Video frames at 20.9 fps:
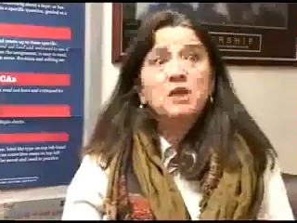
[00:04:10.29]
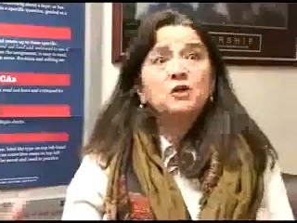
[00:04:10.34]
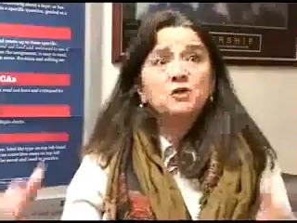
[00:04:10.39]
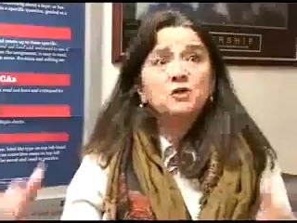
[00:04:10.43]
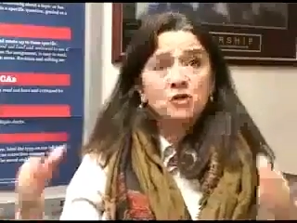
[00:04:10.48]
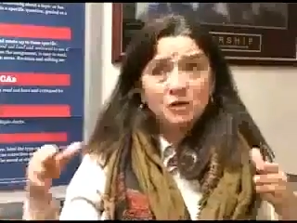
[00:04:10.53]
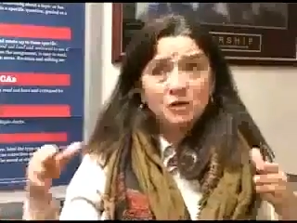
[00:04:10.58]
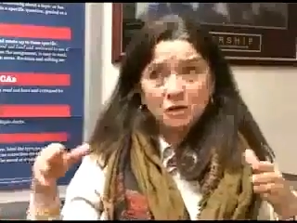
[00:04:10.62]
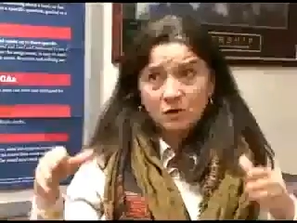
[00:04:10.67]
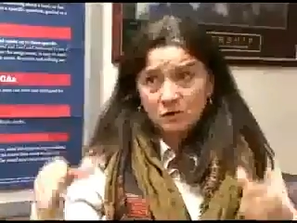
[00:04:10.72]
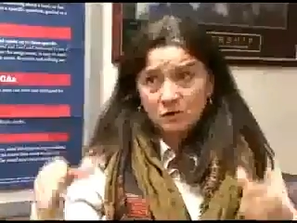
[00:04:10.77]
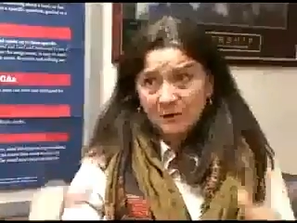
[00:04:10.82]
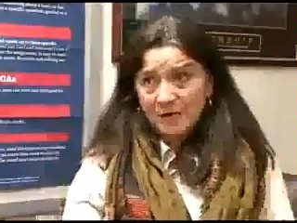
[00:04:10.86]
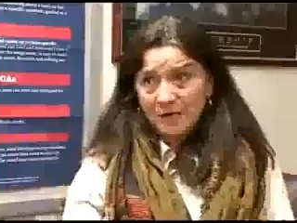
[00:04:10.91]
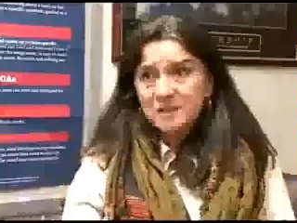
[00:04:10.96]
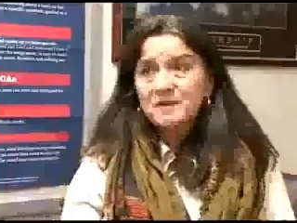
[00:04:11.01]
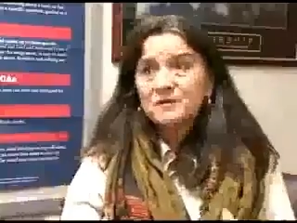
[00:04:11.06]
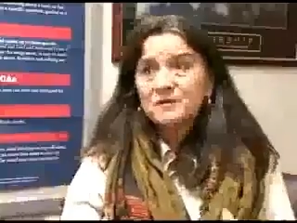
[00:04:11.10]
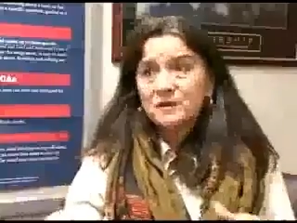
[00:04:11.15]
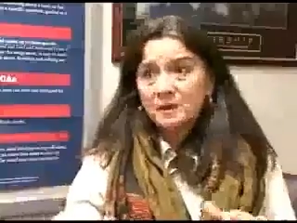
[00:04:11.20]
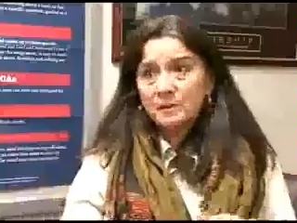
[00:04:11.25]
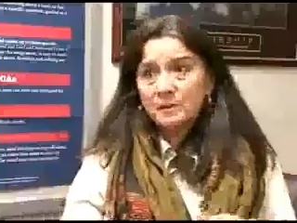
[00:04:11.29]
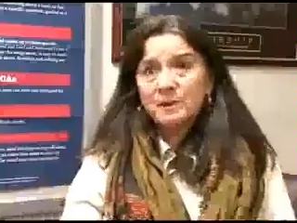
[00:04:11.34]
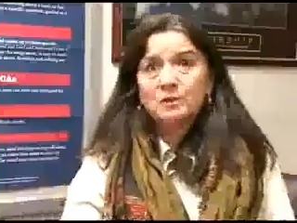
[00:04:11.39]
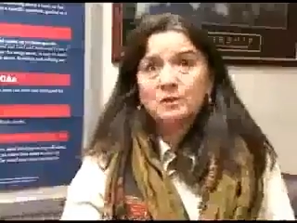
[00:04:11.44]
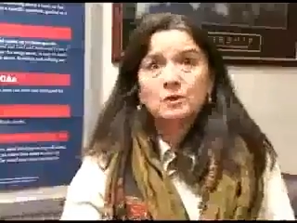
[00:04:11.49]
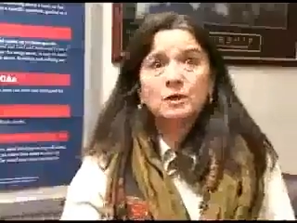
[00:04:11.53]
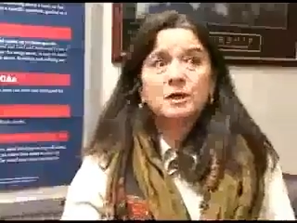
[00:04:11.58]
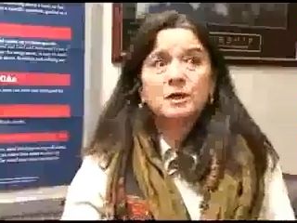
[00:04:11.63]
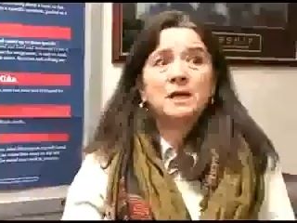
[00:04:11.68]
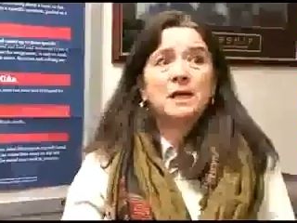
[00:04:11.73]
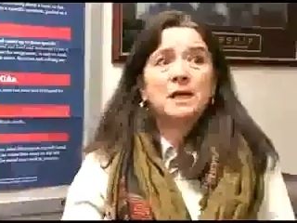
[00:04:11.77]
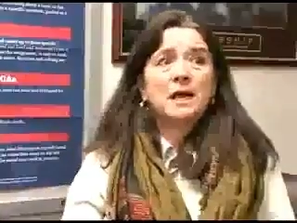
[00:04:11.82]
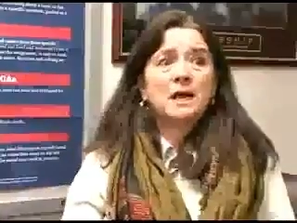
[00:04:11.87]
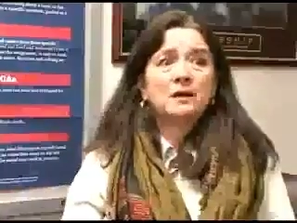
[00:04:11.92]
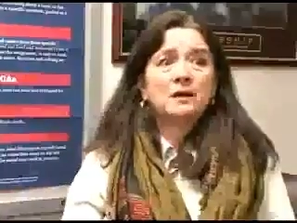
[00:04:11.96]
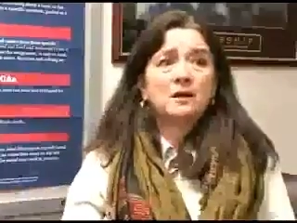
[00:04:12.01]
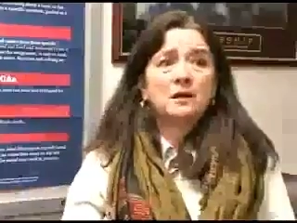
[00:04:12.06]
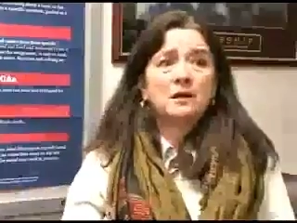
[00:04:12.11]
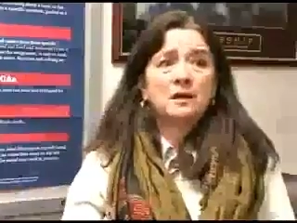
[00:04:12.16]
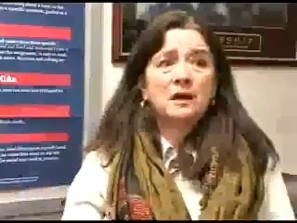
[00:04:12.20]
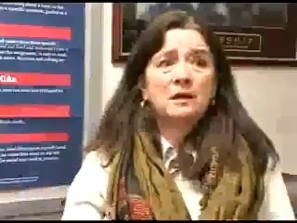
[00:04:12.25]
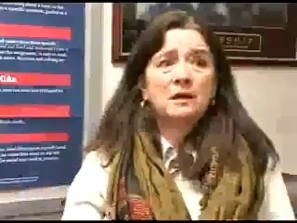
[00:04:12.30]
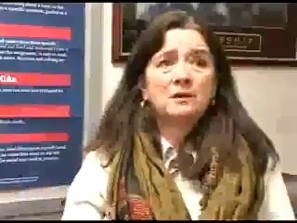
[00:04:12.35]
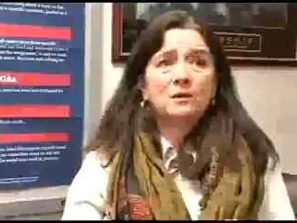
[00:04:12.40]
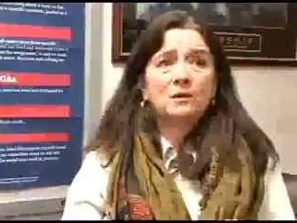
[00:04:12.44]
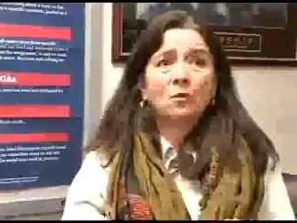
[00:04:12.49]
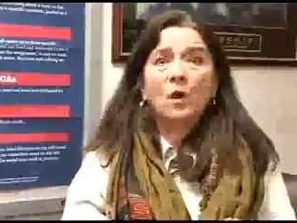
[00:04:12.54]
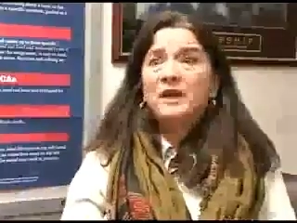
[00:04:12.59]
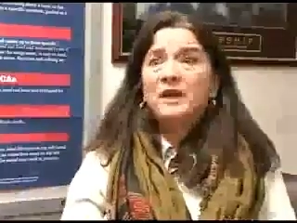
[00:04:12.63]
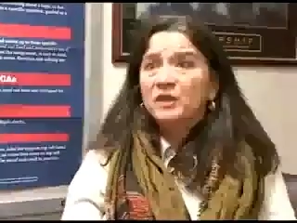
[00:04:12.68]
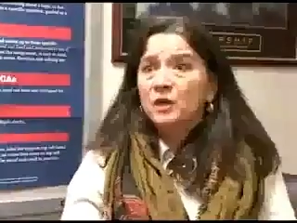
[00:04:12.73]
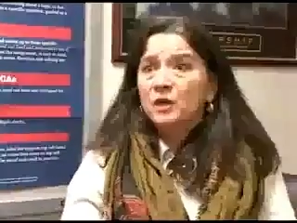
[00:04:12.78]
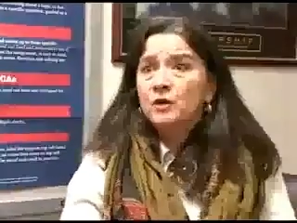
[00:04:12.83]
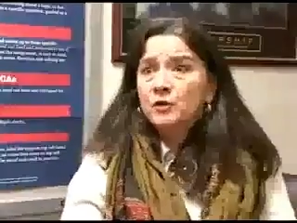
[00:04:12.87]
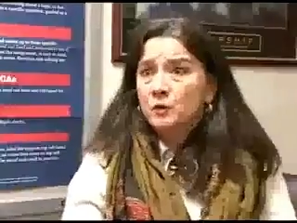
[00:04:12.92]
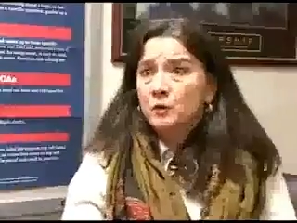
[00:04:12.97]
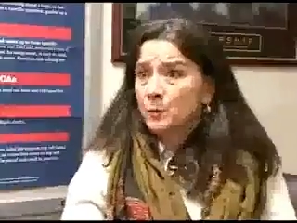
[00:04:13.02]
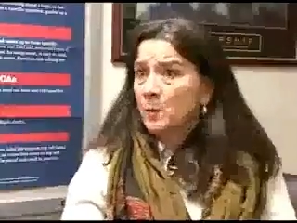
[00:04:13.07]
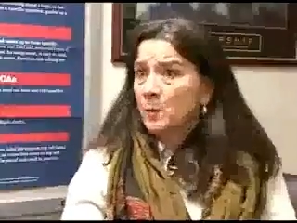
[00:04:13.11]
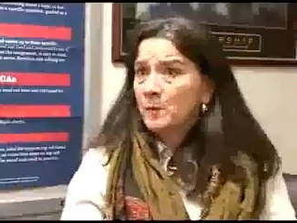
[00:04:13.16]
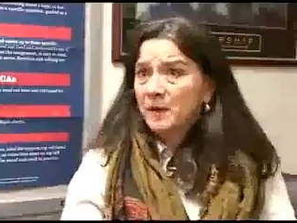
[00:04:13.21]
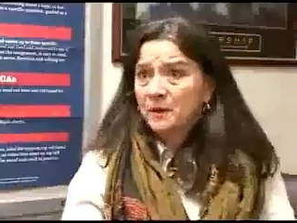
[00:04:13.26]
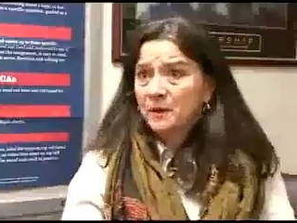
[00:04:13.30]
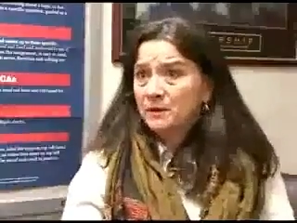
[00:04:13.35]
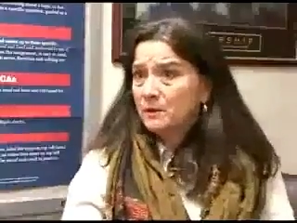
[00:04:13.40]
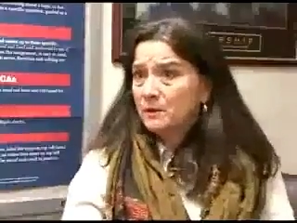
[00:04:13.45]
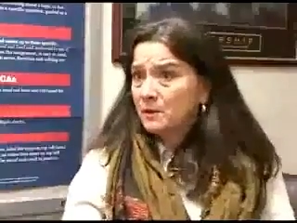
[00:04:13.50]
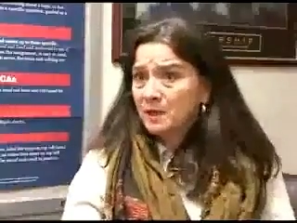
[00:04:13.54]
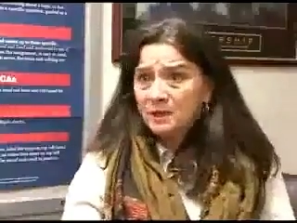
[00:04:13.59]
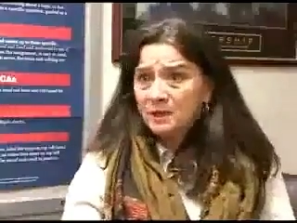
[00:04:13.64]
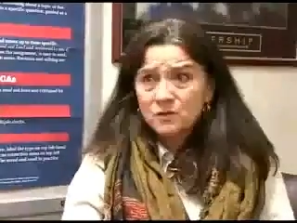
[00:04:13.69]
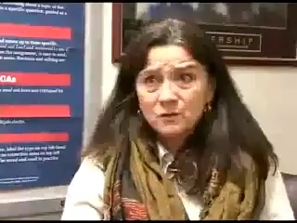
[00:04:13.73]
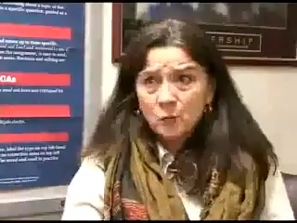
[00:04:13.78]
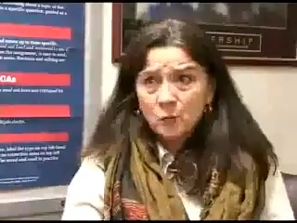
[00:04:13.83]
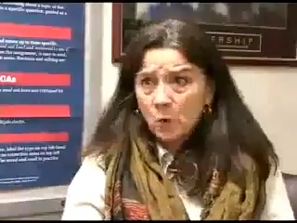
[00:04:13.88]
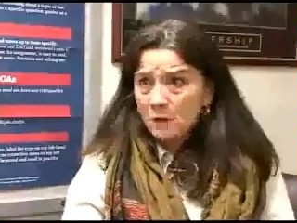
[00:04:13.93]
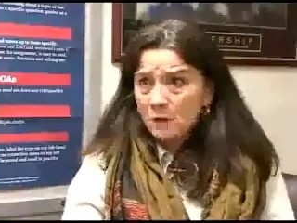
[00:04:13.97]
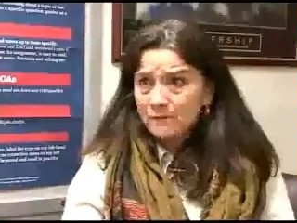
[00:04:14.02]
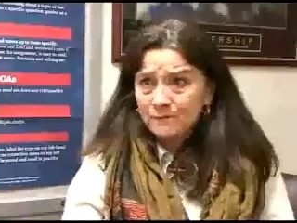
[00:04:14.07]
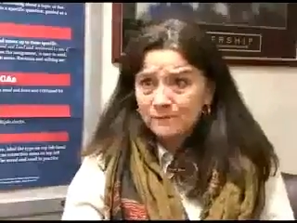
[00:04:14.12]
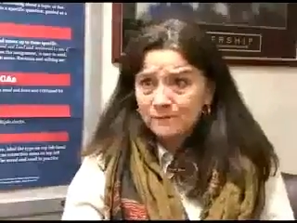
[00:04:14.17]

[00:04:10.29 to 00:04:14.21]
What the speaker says: you should aggressively be looking at what year you're preparing your kids for.